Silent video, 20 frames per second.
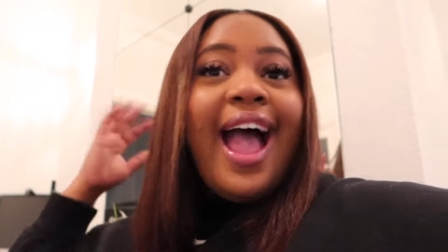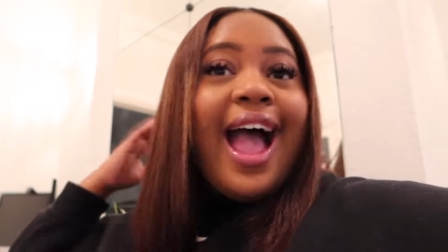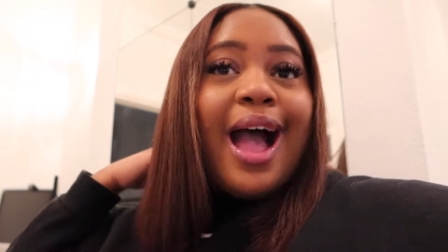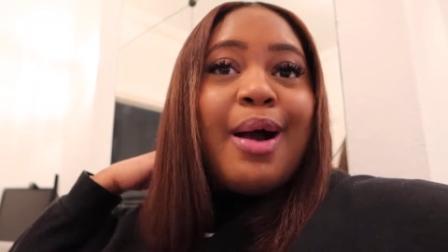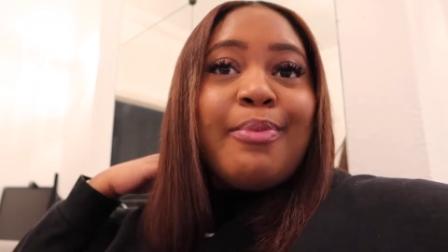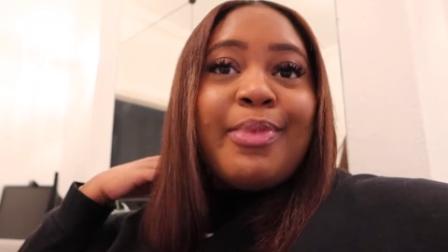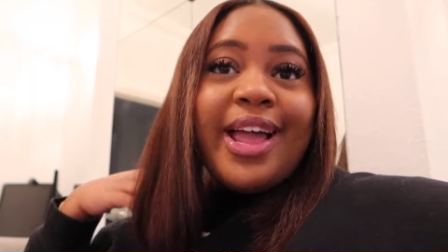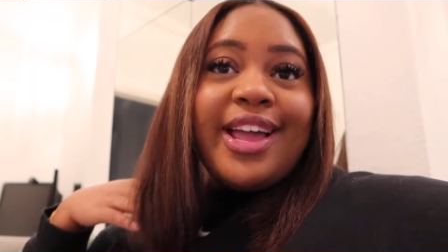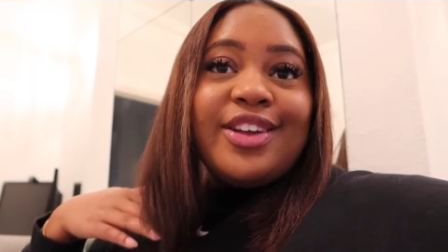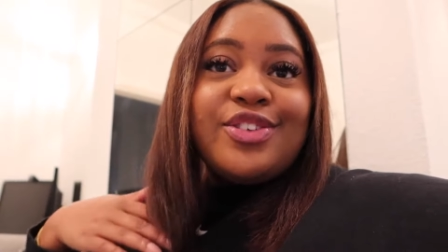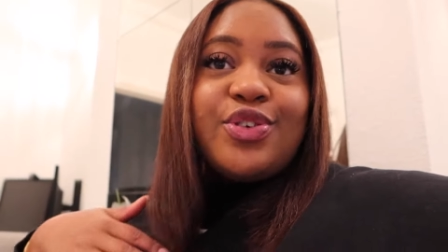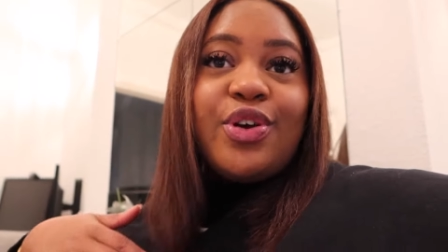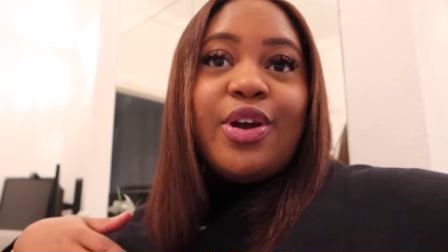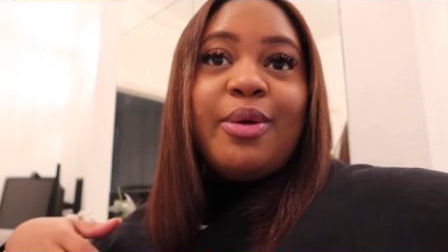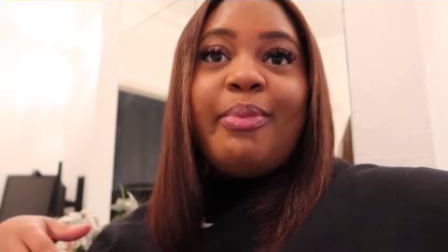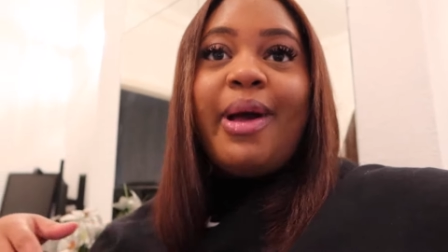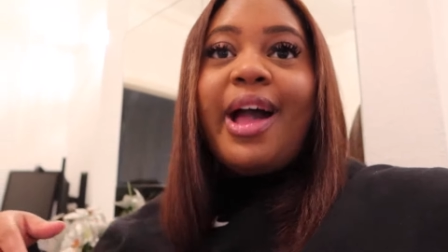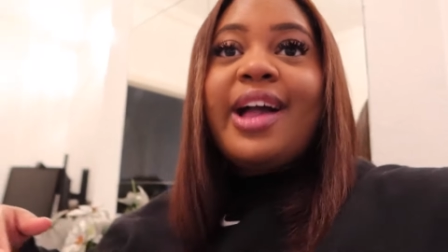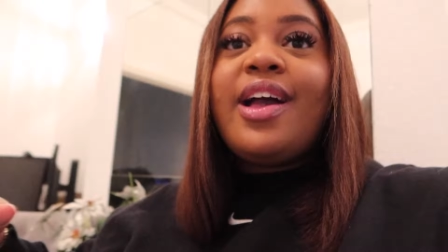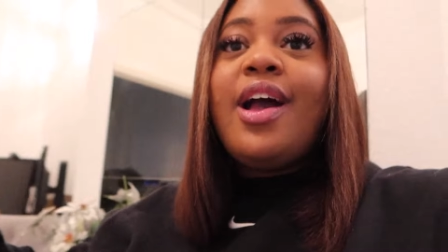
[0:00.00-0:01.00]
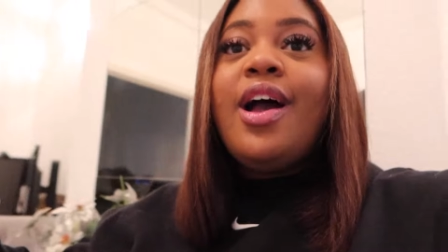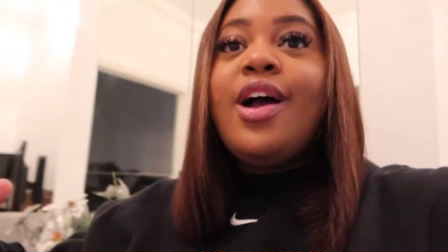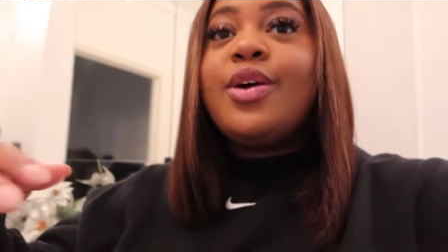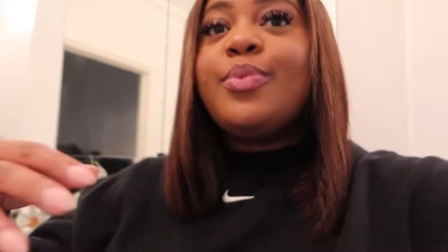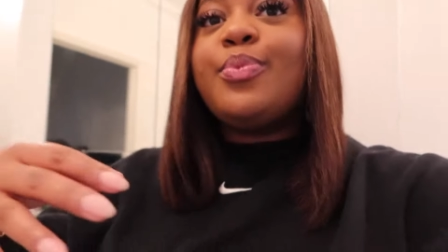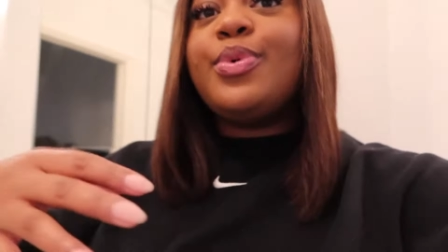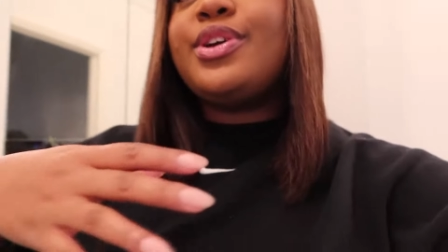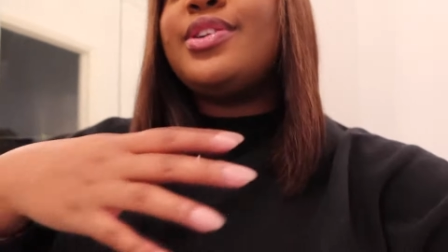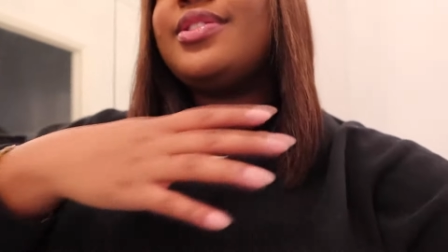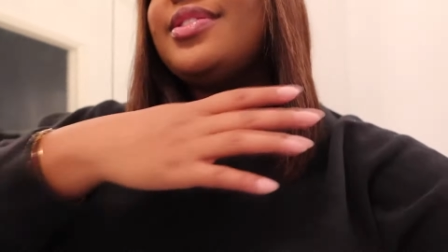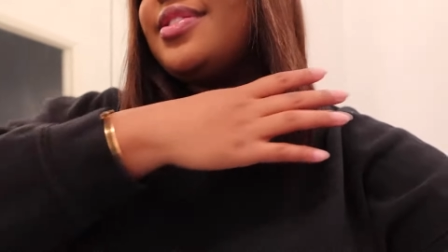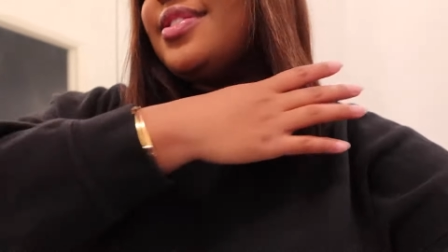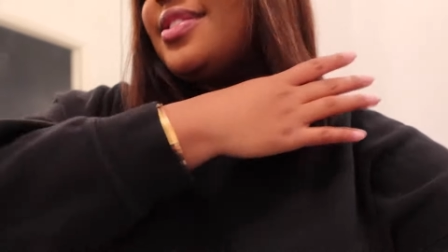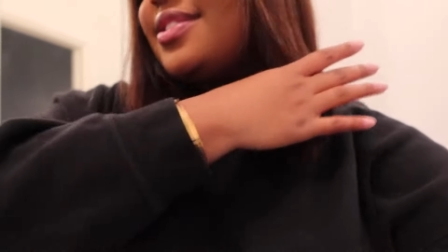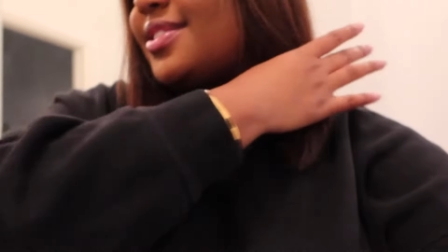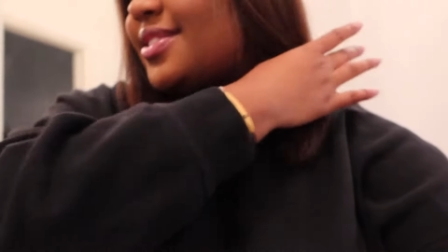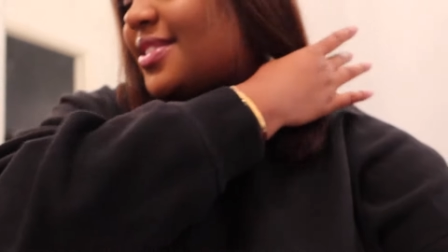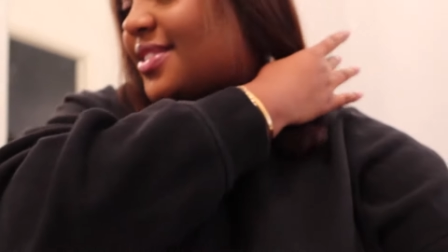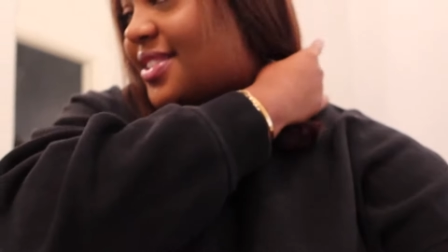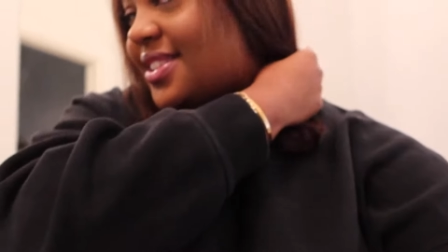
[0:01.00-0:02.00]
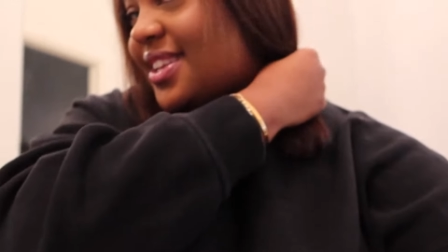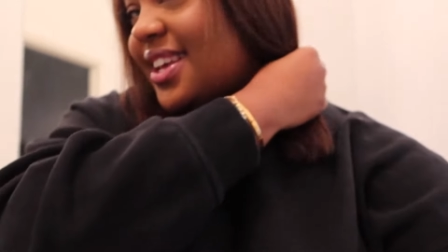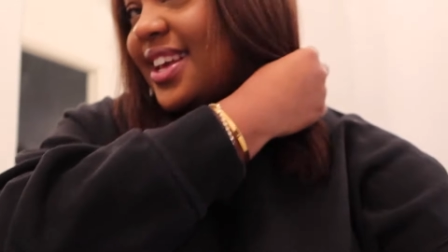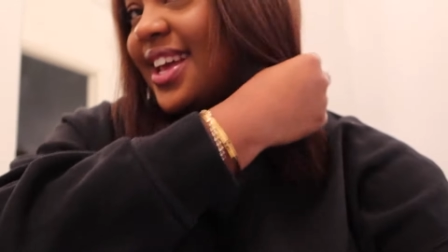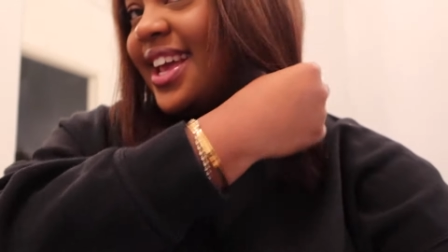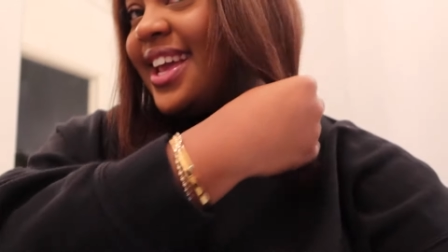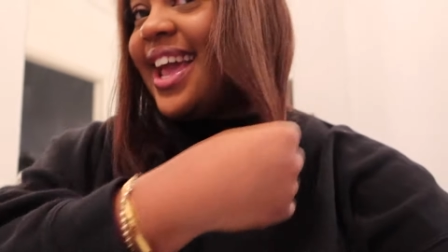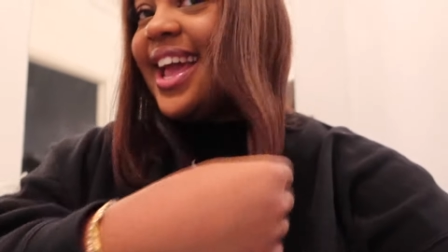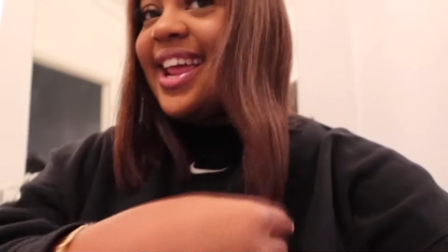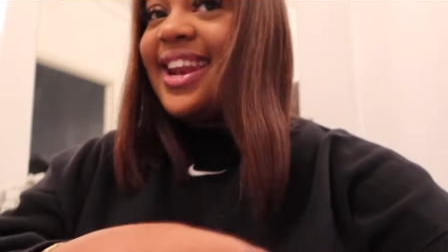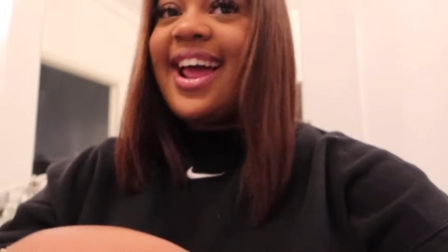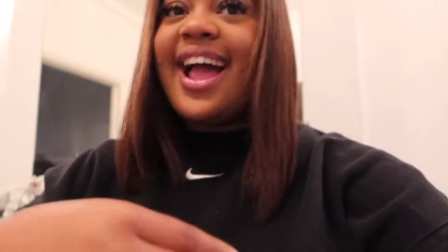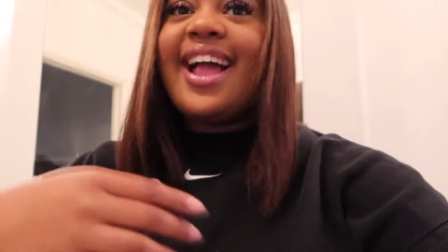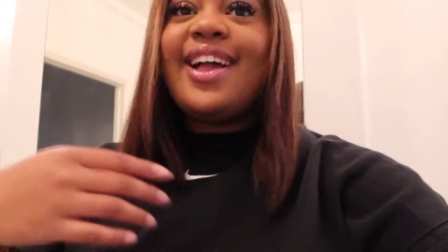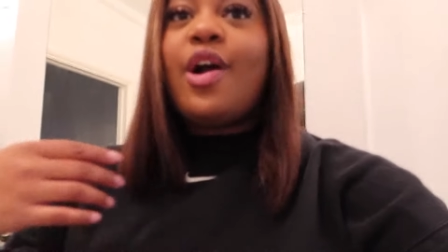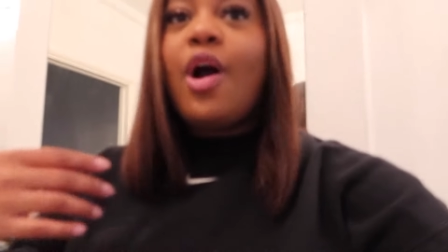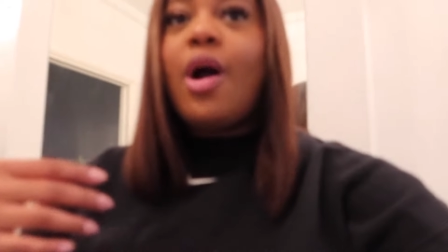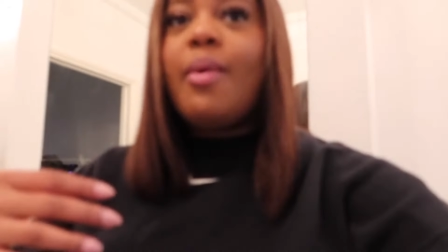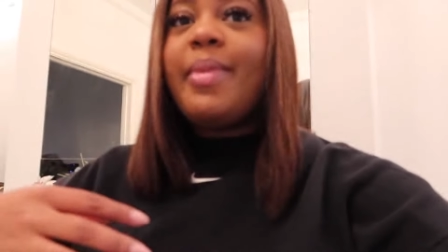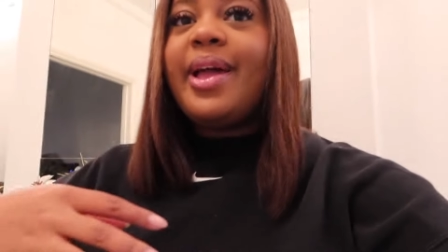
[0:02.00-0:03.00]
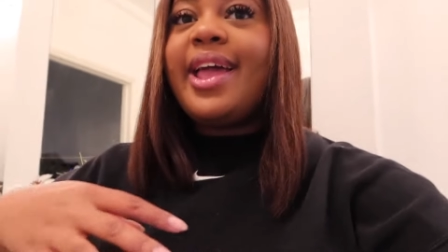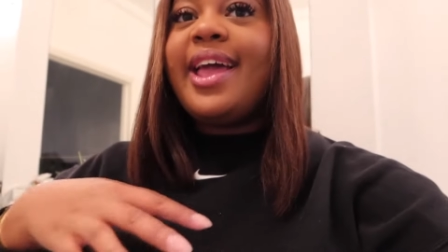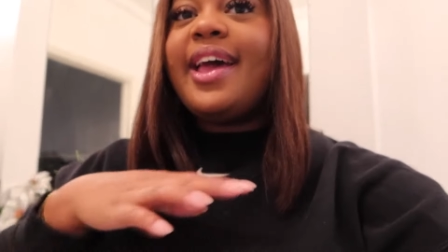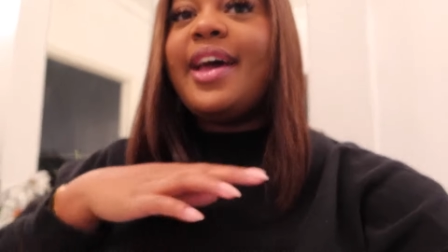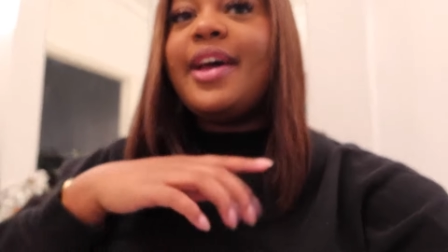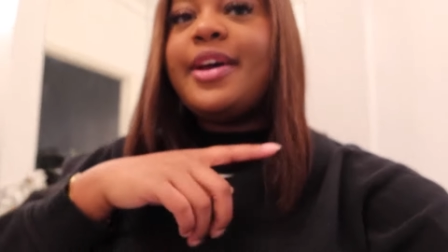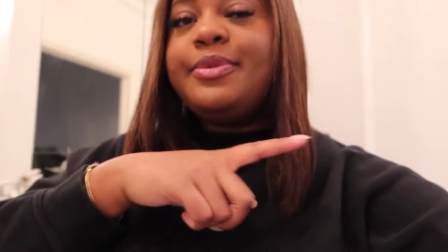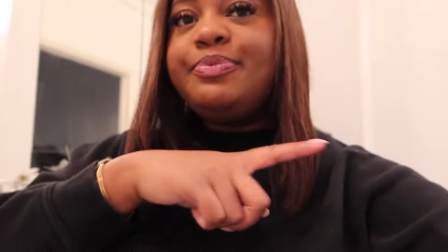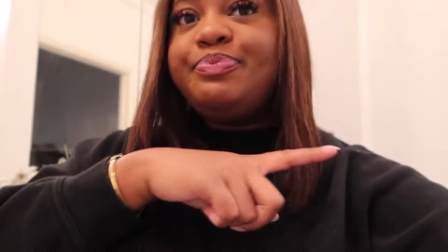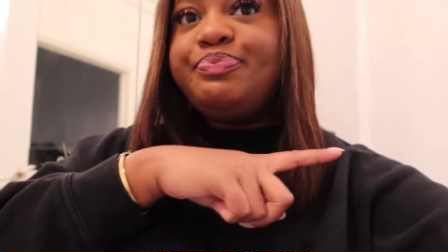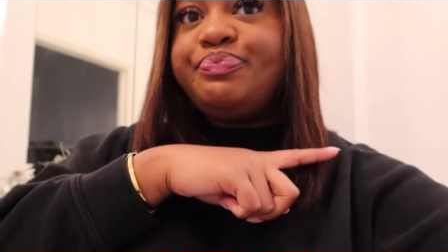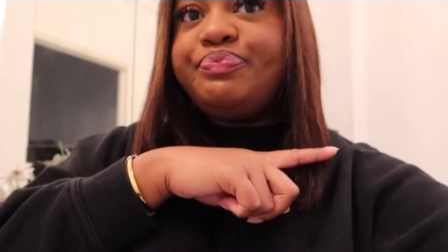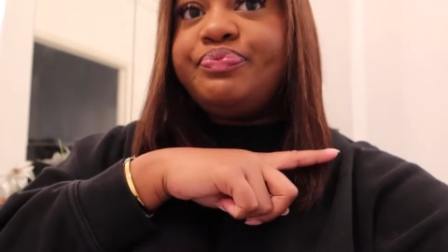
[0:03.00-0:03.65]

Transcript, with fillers: and my hair is going back because again I cut my hair